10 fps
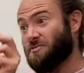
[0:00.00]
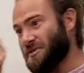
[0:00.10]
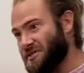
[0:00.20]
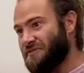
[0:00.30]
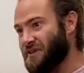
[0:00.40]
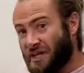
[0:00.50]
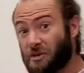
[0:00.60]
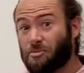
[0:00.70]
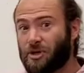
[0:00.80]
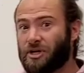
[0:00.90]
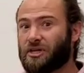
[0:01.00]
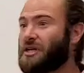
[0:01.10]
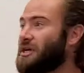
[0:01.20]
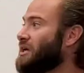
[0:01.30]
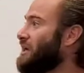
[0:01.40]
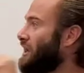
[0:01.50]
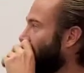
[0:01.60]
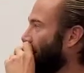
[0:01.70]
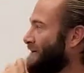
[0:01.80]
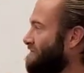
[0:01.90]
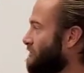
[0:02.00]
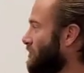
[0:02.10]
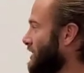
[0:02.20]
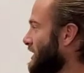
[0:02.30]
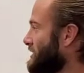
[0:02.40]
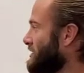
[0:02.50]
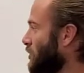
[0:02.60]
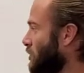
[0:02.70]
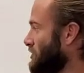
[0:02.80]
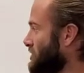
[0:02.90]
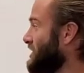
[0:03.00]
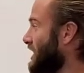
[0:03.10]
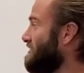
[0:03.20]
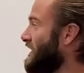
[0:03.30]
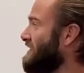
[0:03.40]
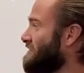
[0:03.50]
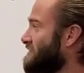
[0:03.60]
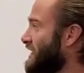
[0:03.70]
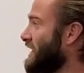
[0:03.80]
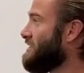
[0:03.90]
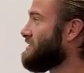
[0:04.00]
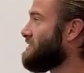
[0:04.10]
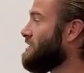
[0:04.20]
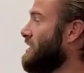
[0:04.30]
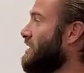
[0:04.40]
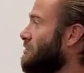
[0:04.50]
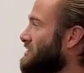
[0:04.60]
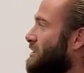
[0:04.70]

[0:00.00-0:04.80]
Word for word: a specific input uh, for it, or g of f of x. But